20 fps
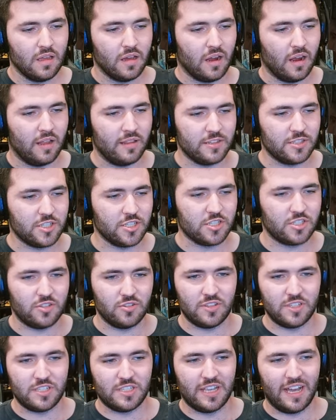Alright, let's just do
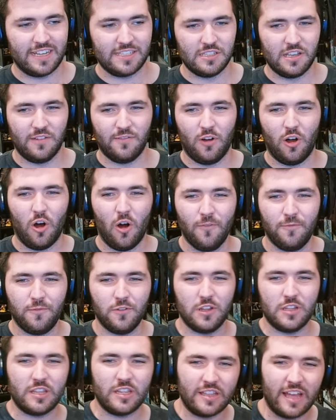this next level.
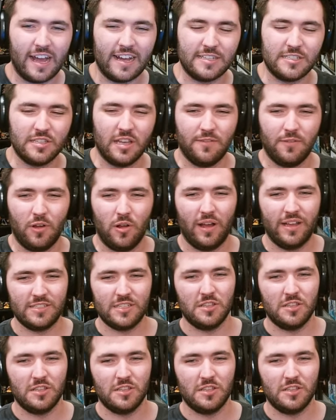Hopefully the next level has a